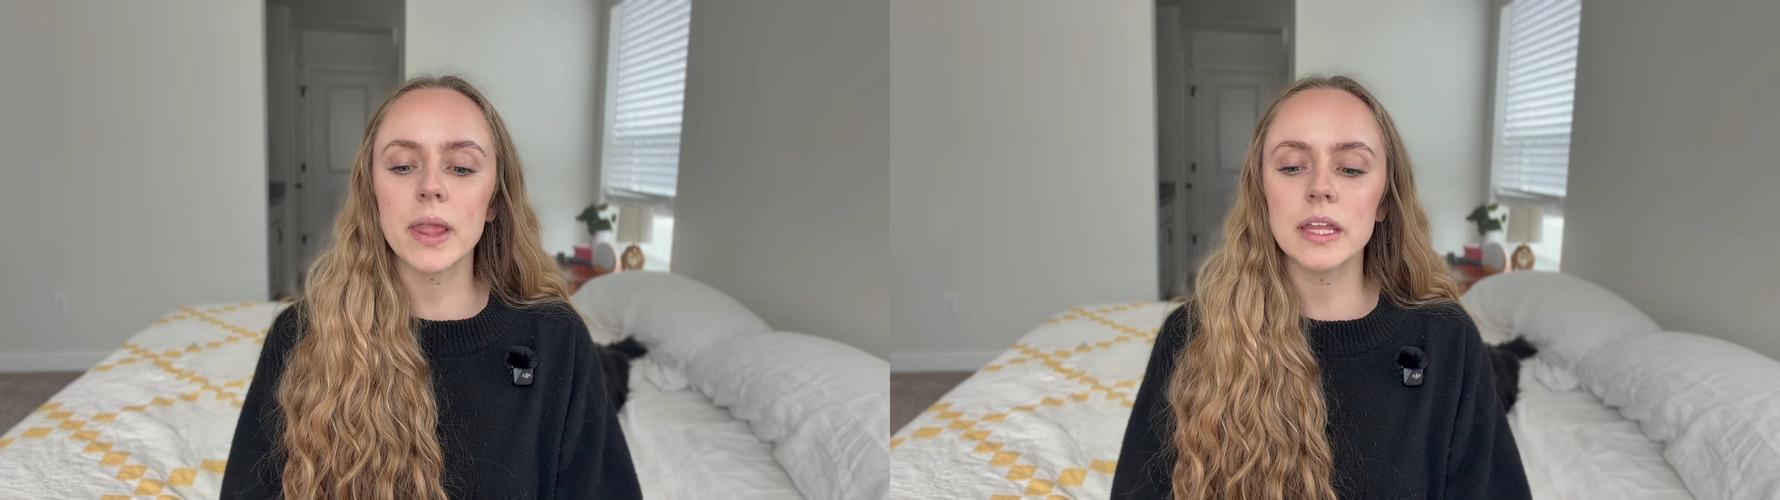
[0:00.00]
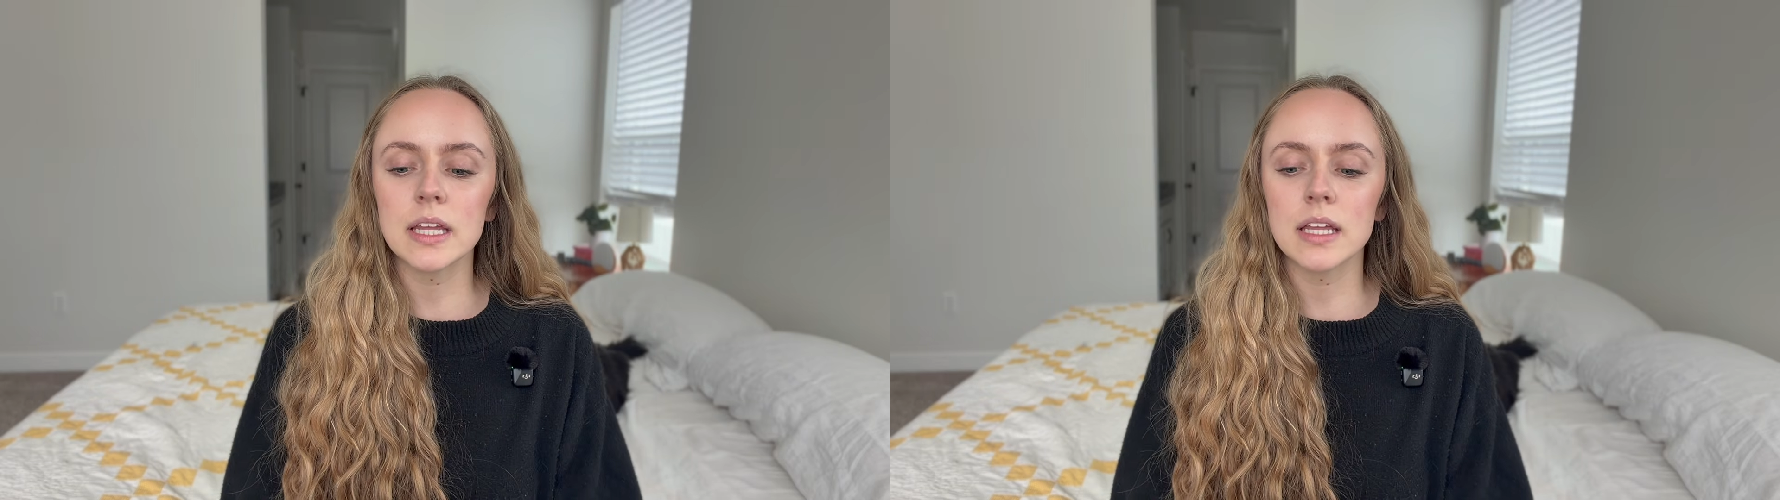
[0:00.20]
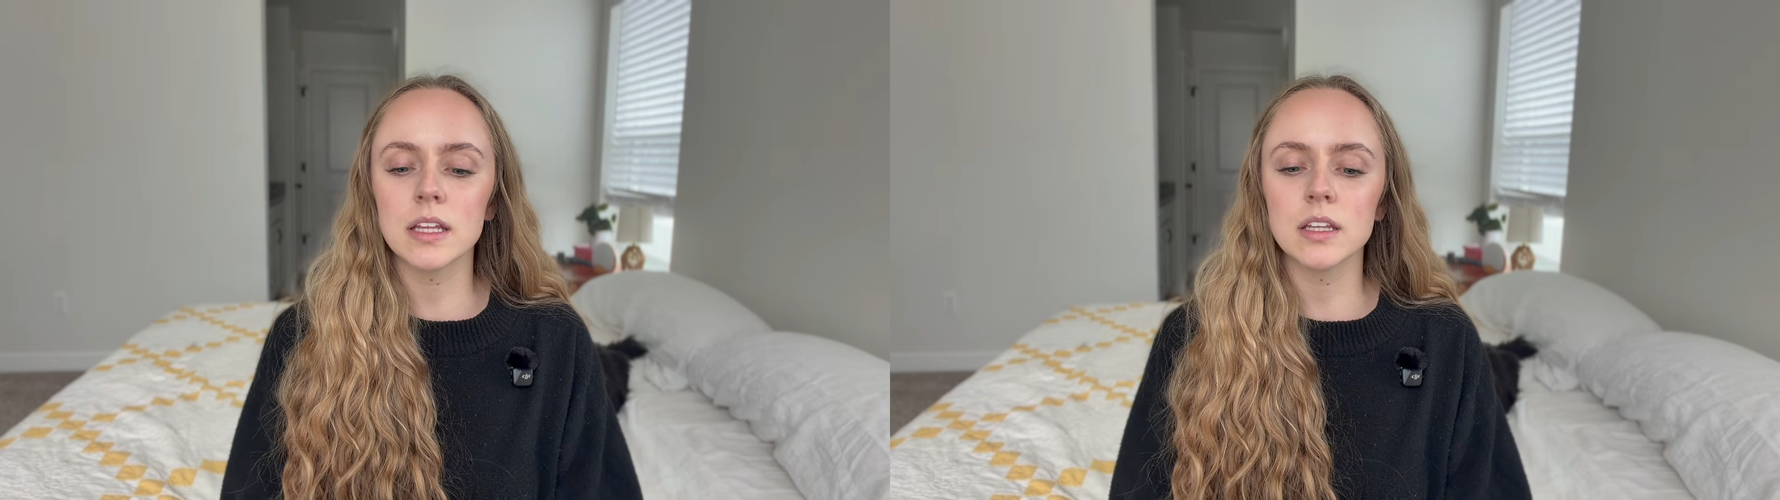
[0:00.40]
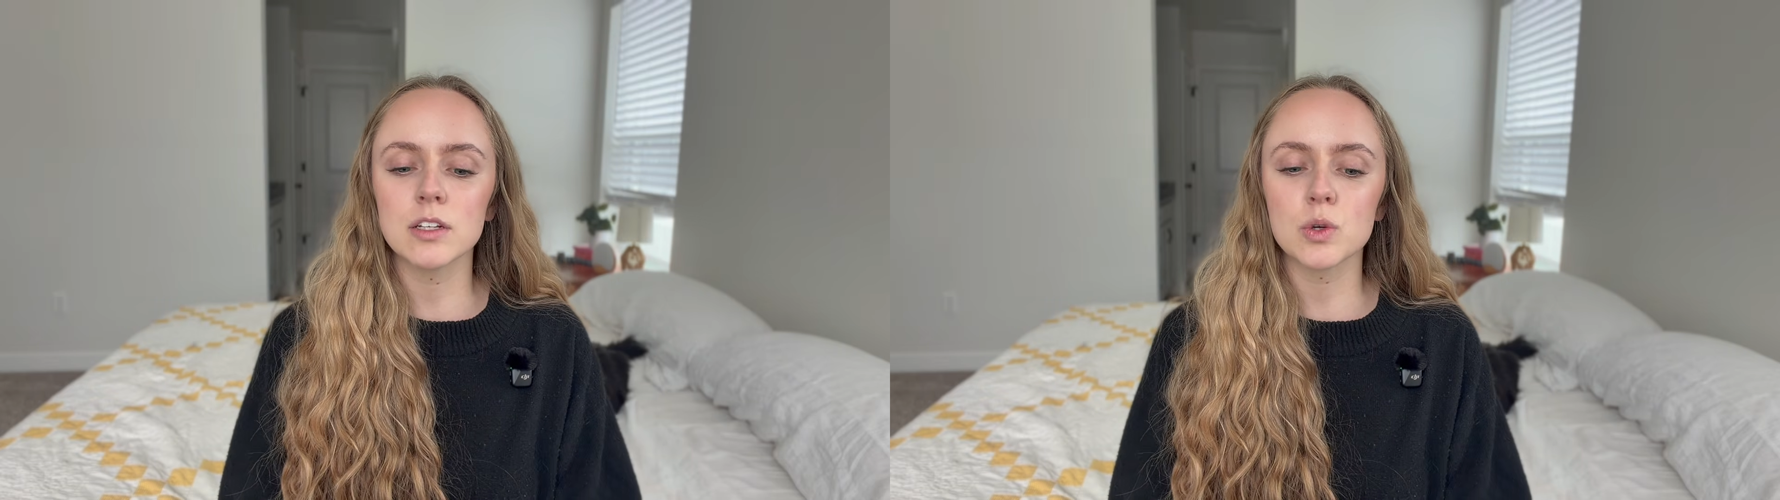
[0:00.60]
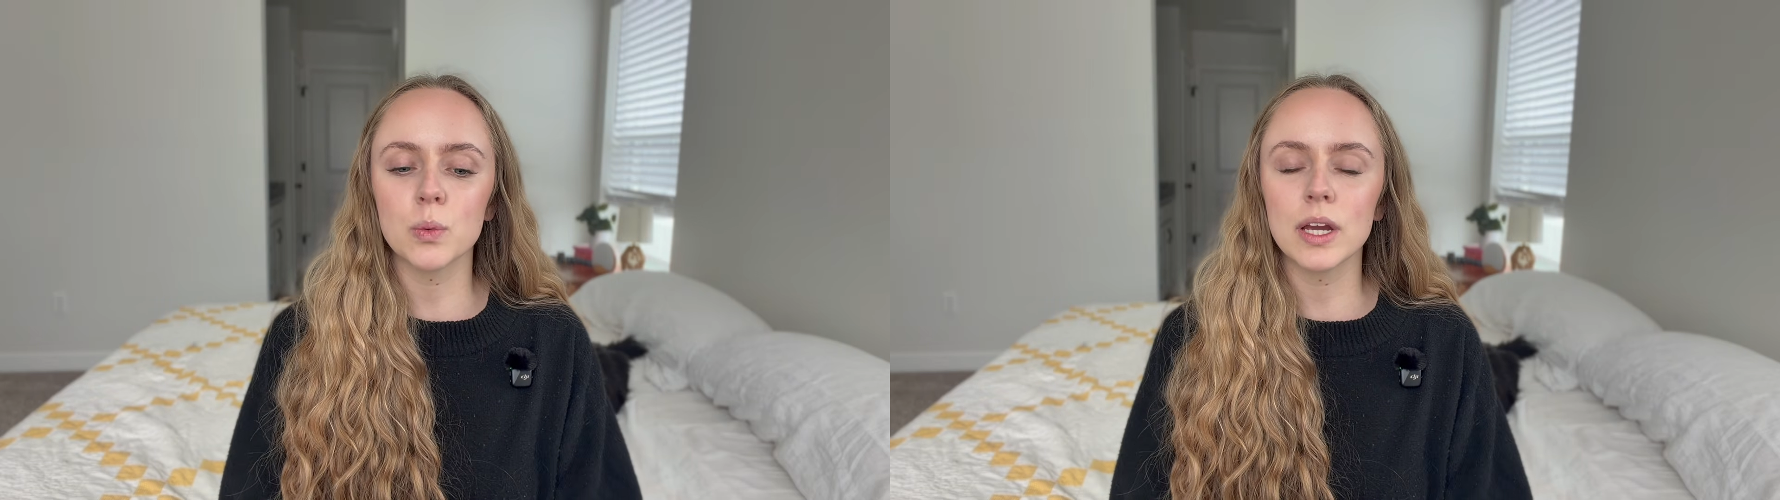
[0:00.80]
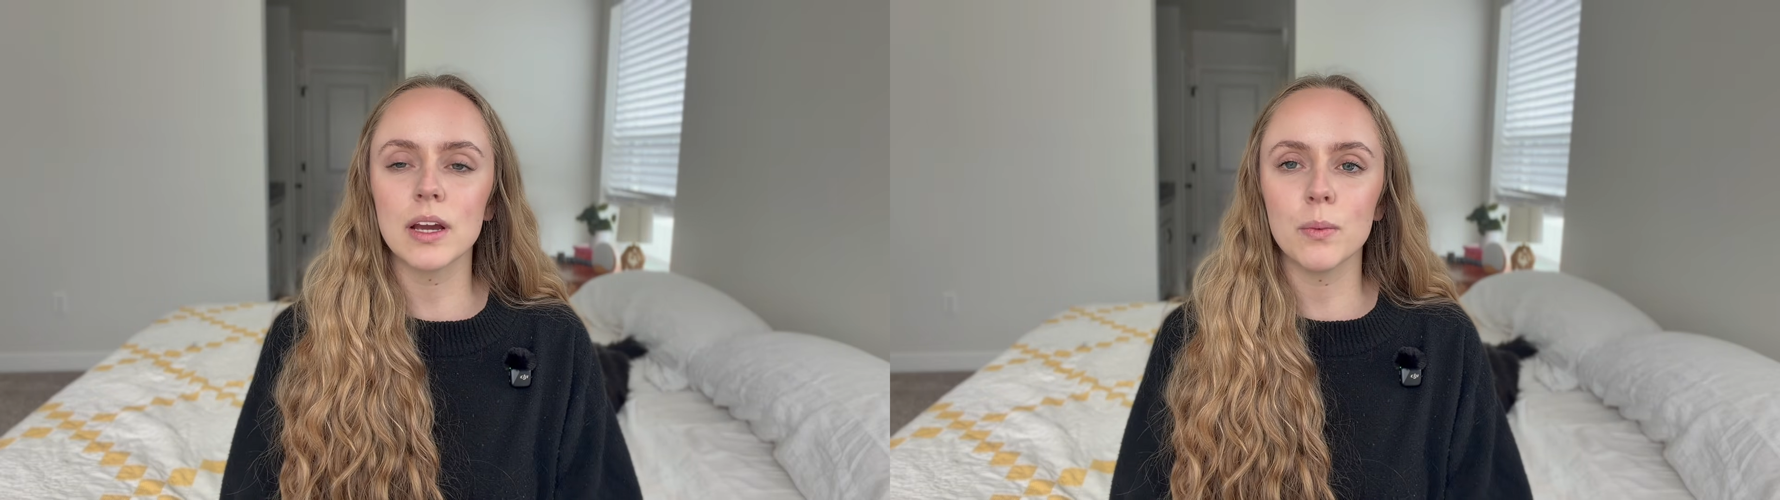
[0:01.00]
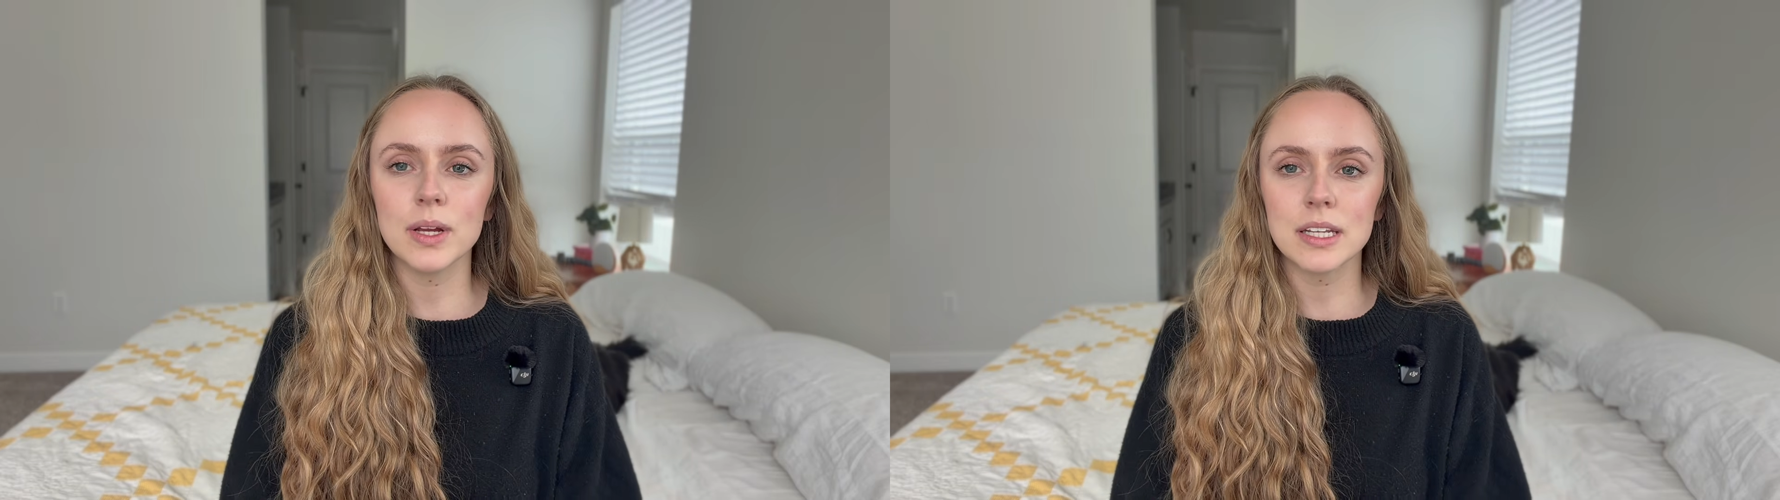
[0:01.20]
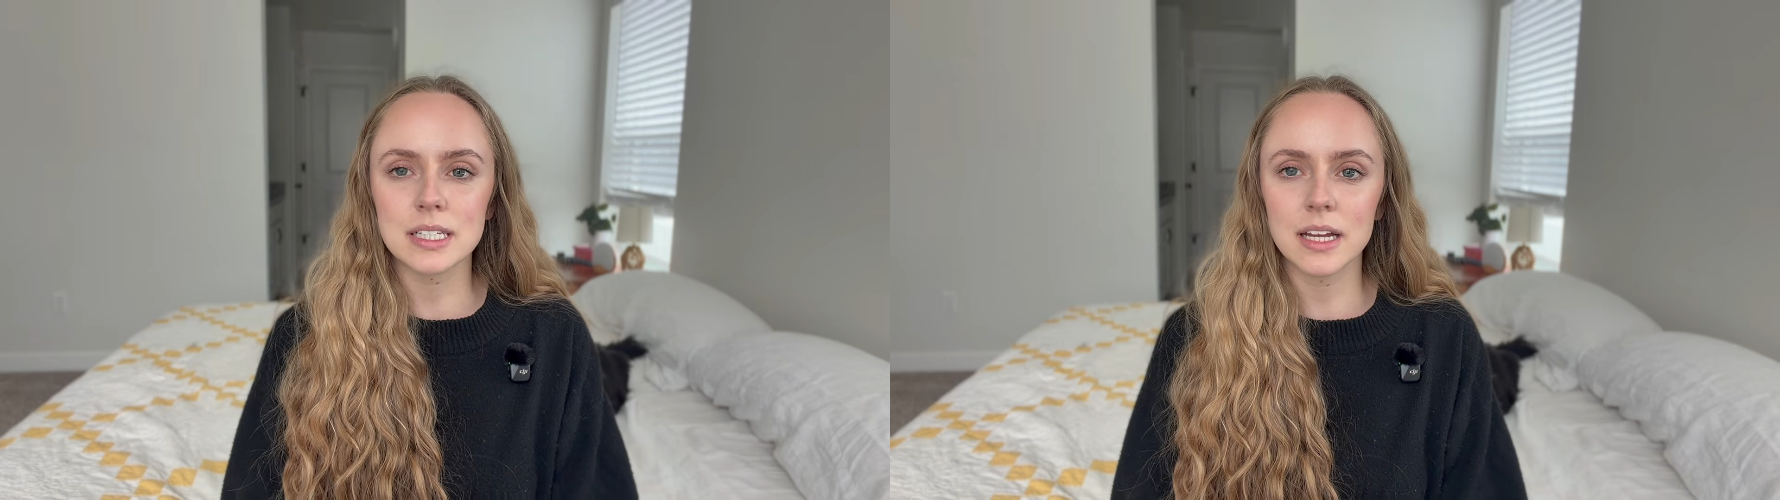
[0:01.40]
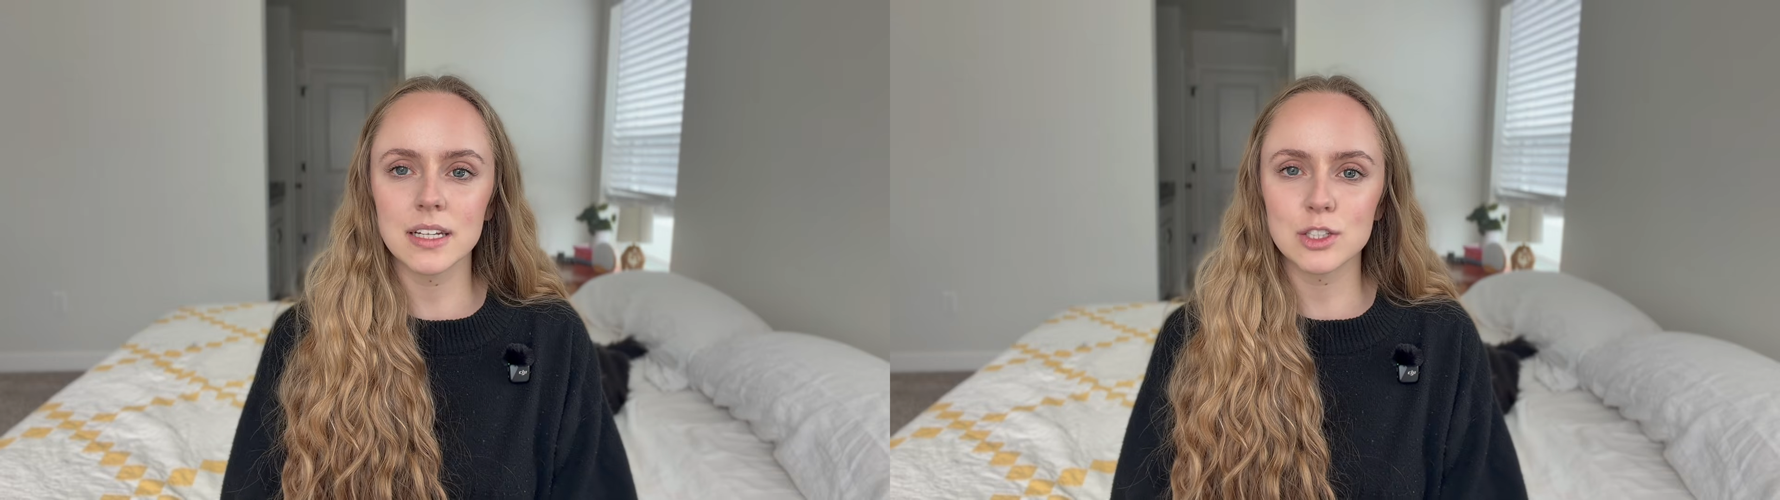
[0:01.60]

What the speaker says: And then this week we decided